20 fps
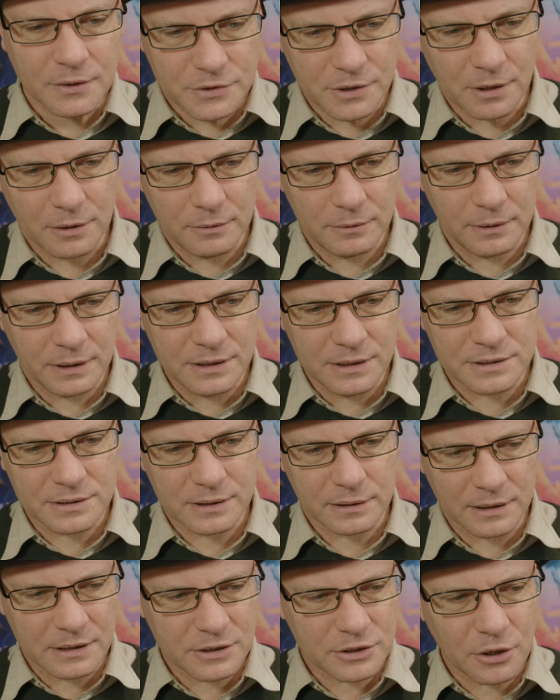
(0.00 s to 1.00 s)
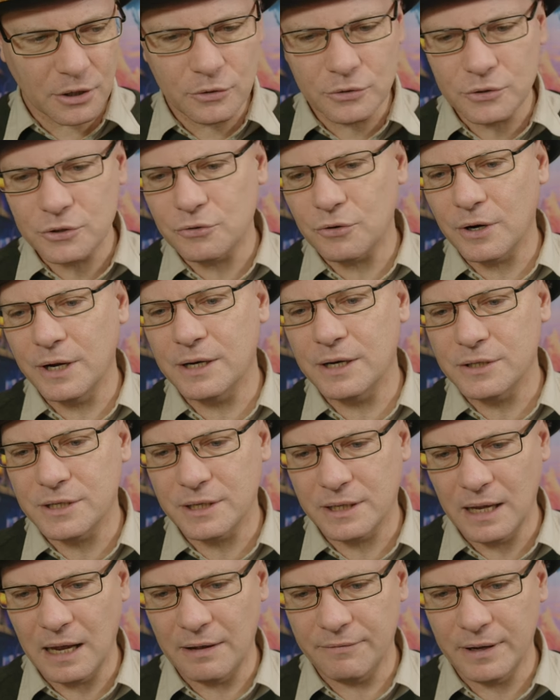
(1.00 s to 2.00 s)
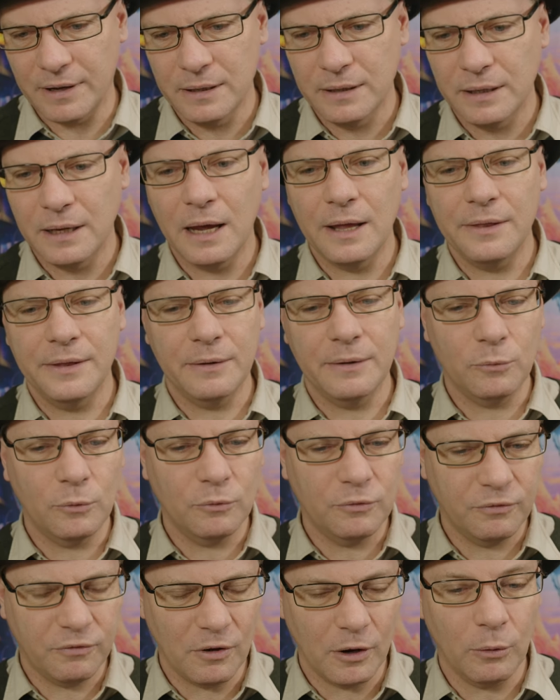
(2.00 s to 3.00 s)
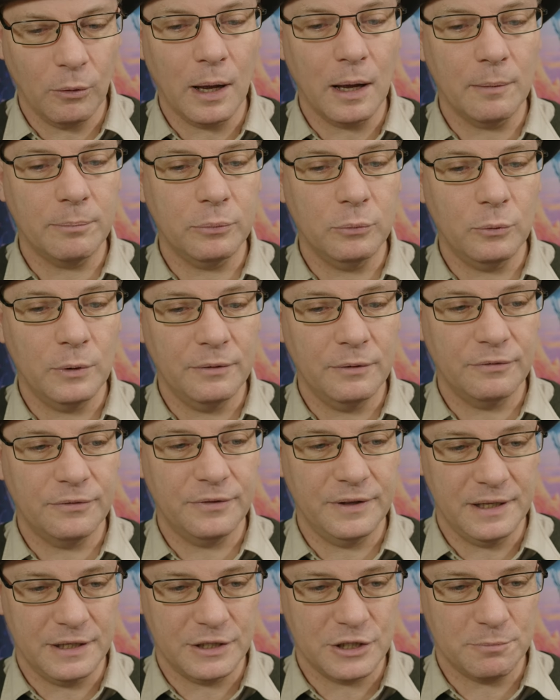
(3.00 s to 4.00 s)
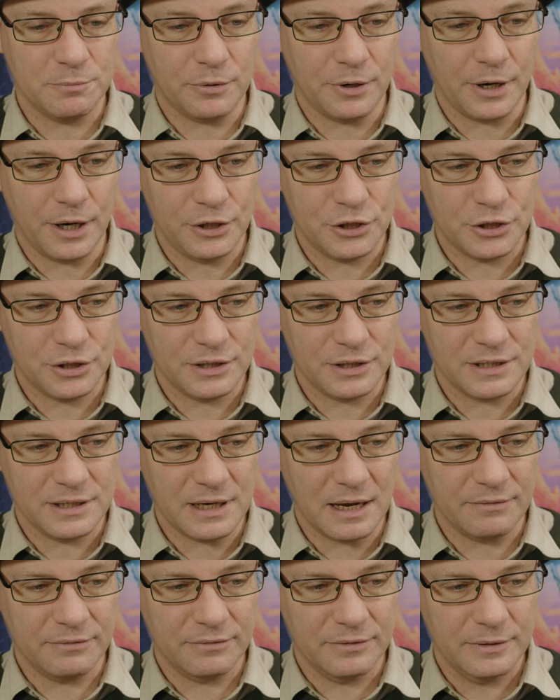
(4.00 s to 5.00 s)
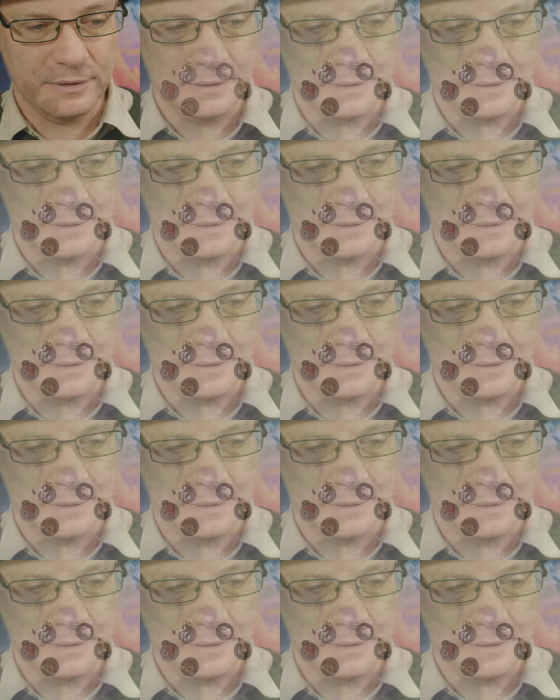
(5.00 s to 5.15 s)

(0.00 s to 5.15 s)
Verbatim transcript: So let's let's go straight into cover and then we'll follow up with the inspiration stuff.